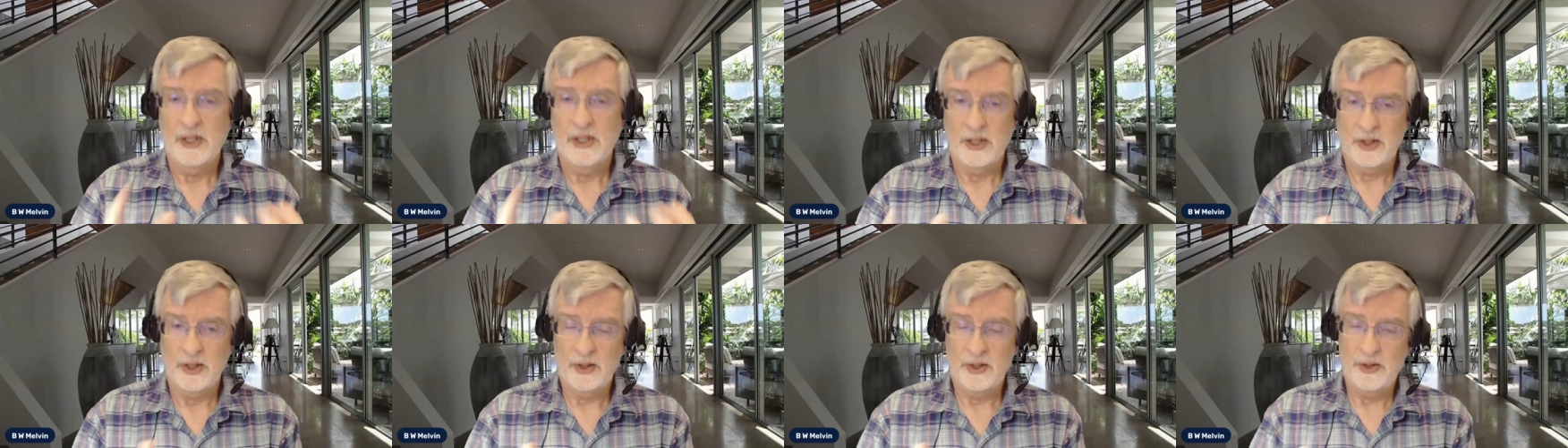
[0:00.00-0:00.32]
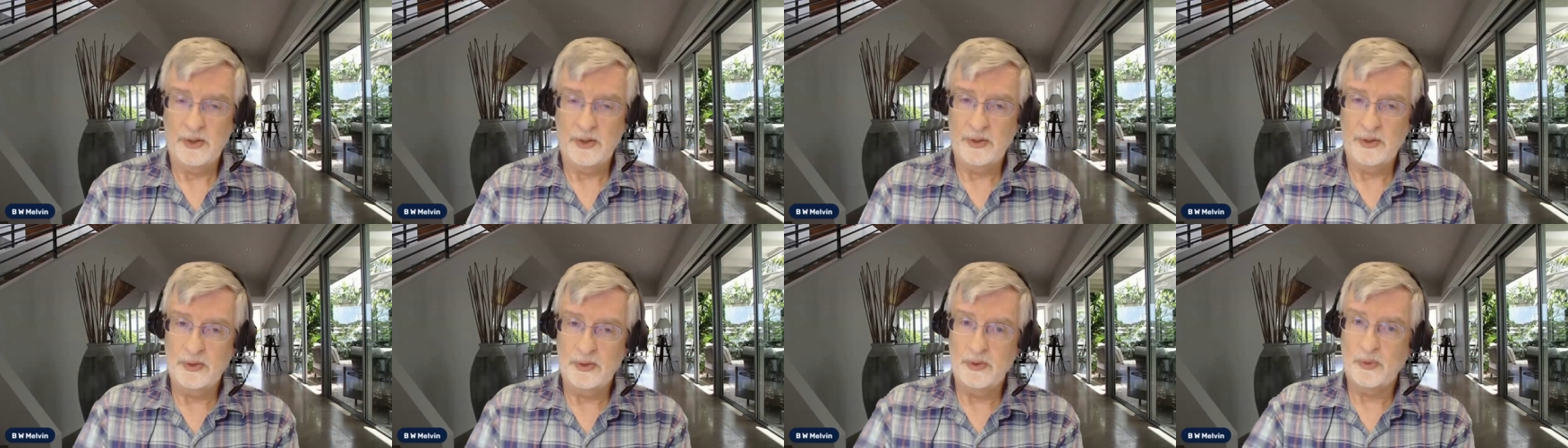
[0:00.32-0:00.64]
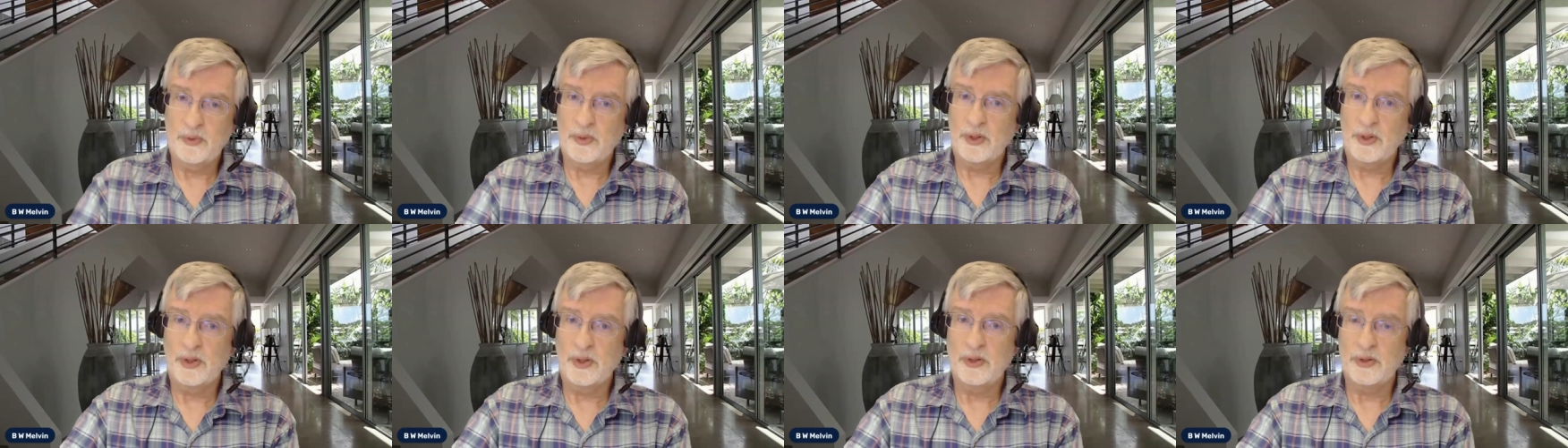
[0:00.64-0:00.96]
new
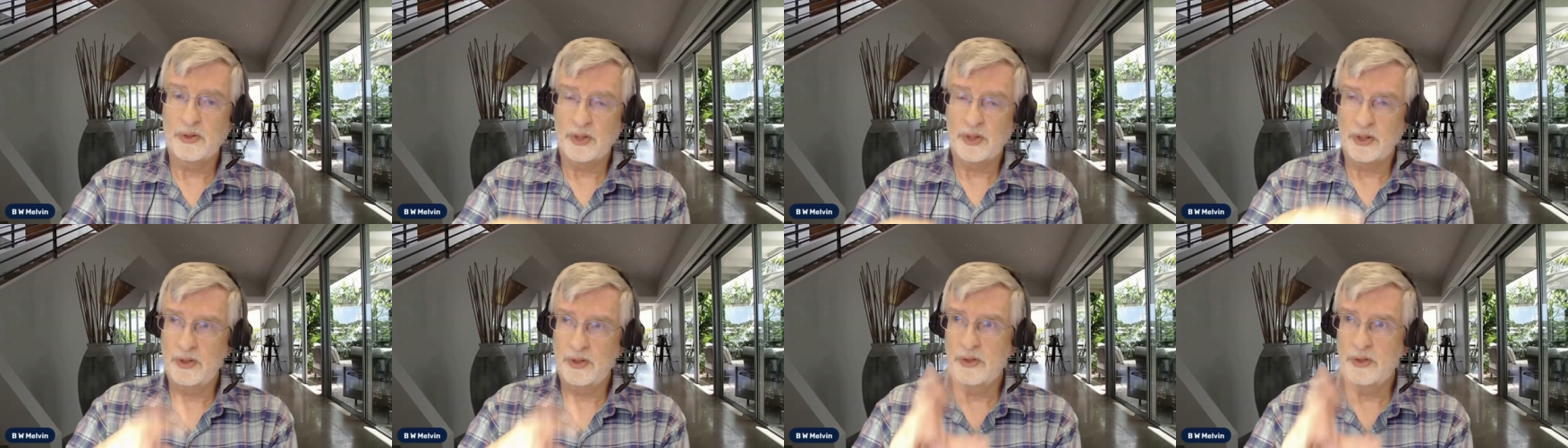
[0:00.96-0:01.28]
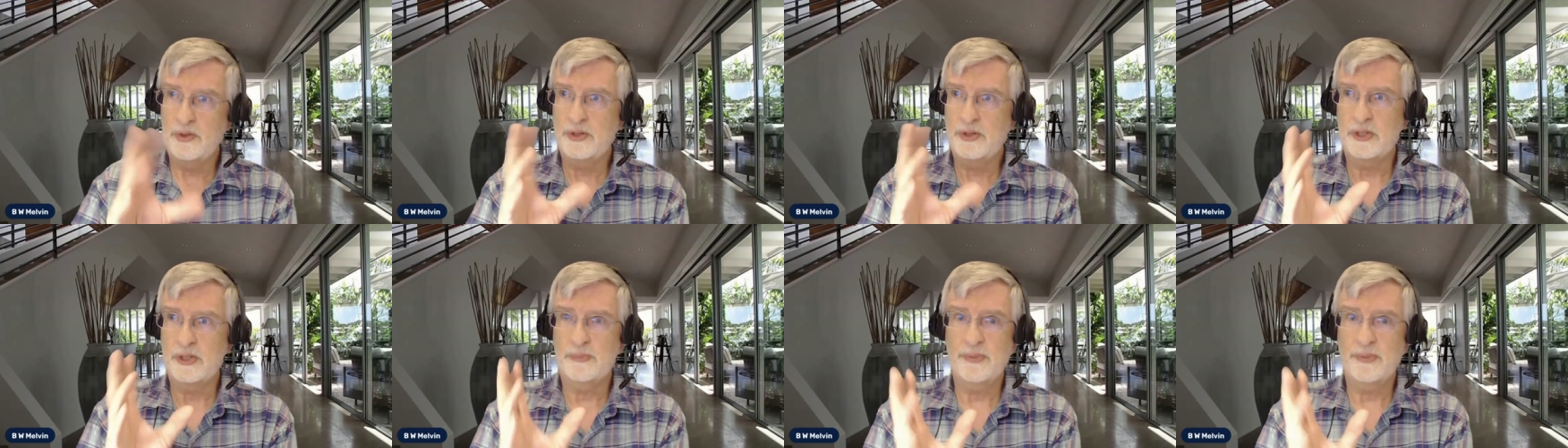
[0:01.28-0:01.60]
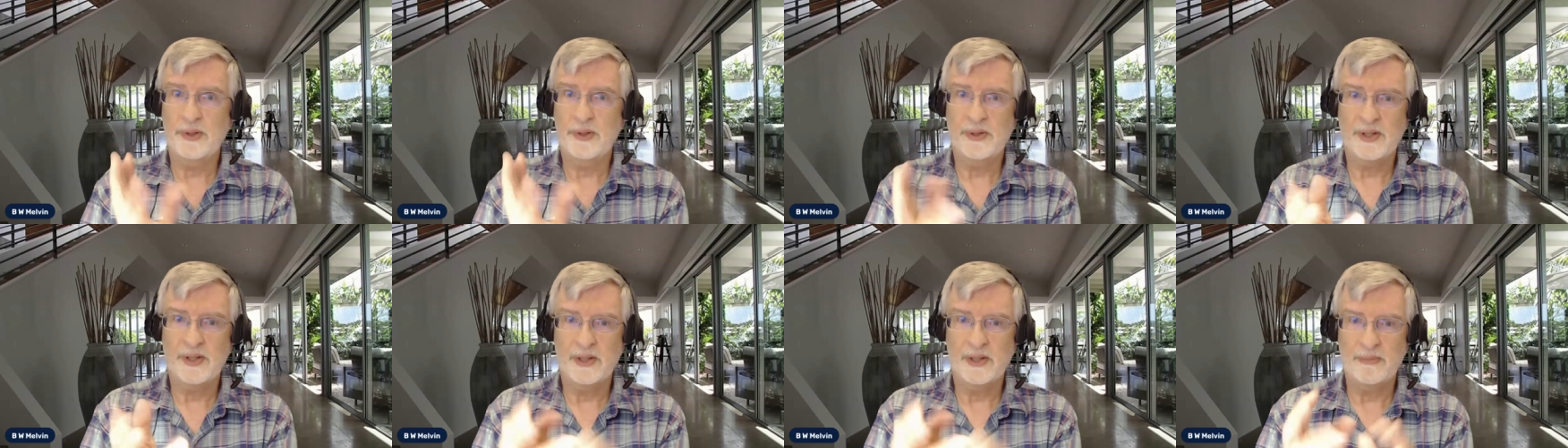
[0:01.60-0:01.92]
world, a new
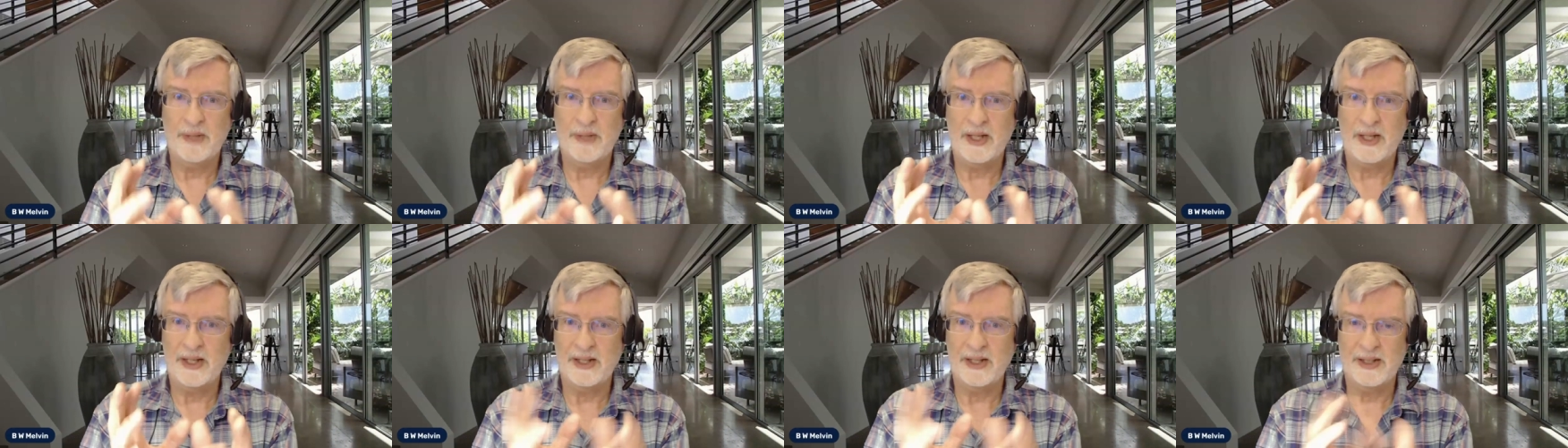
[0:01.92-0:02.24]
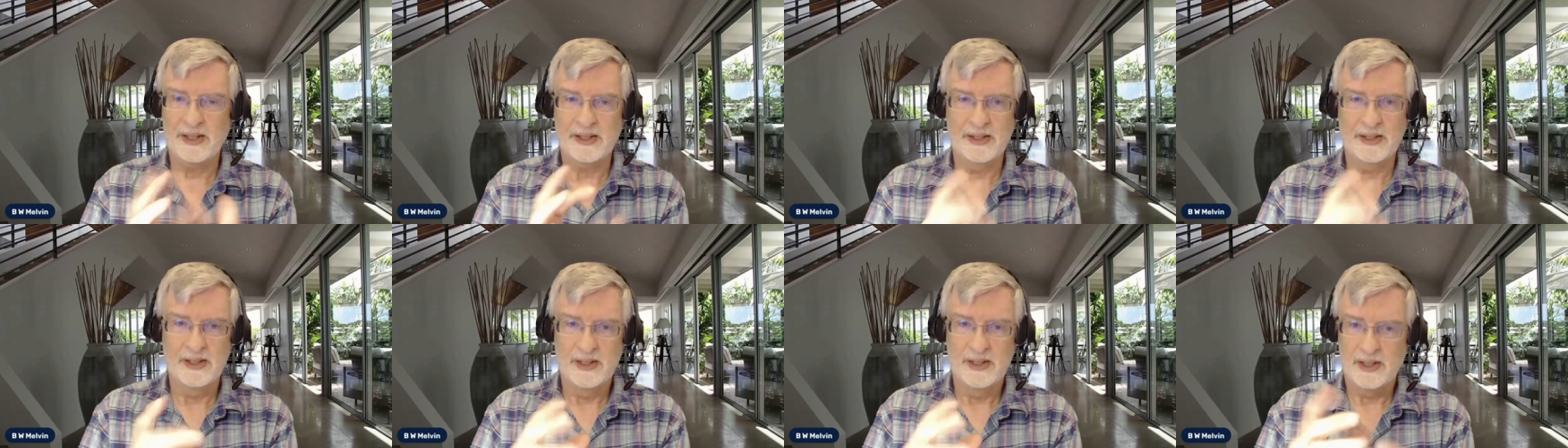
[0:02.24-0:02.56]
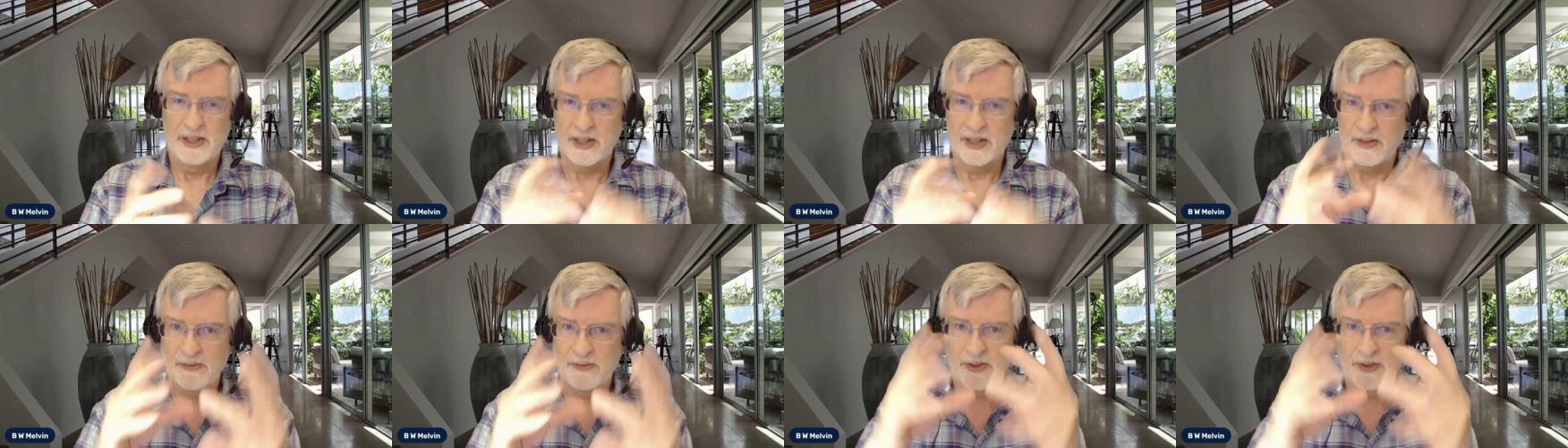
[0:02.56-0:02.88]
spirit man
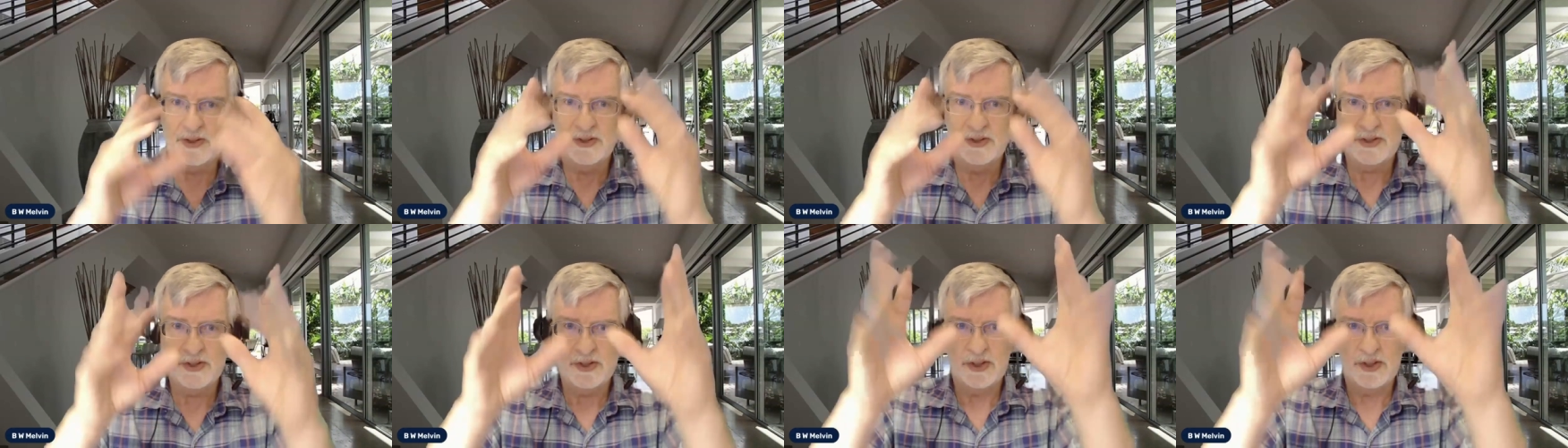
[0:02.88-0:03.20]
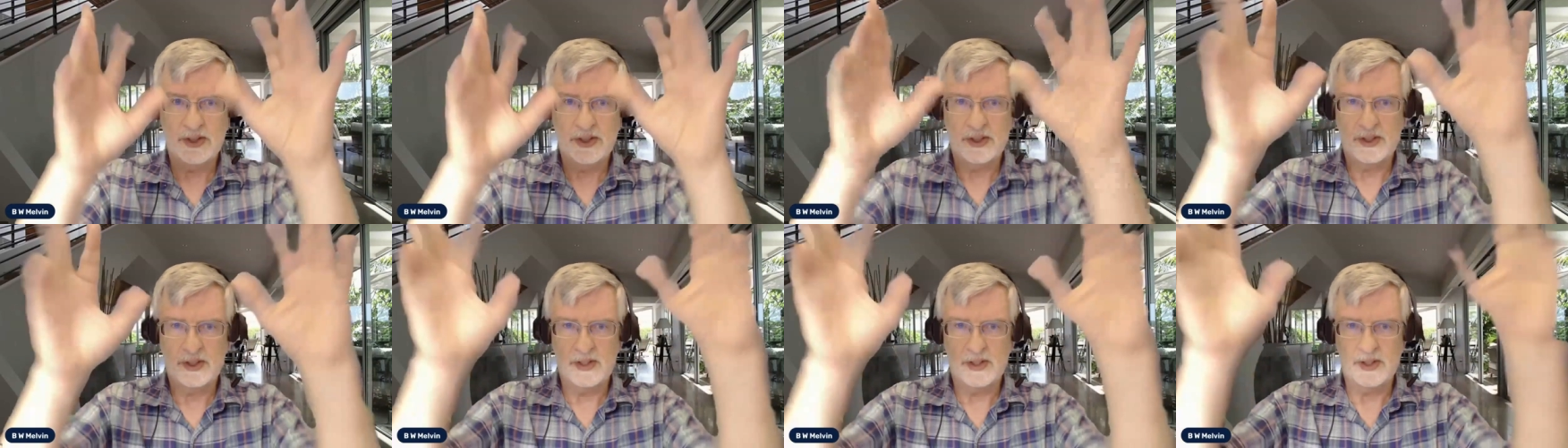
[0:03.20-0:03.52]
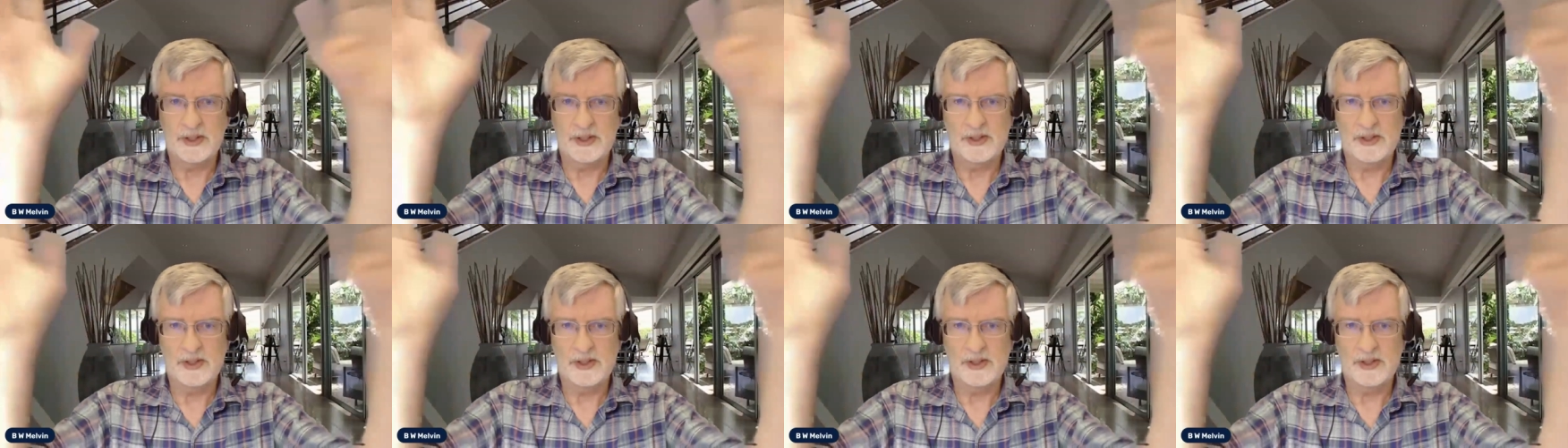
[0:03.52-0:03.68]
eventually.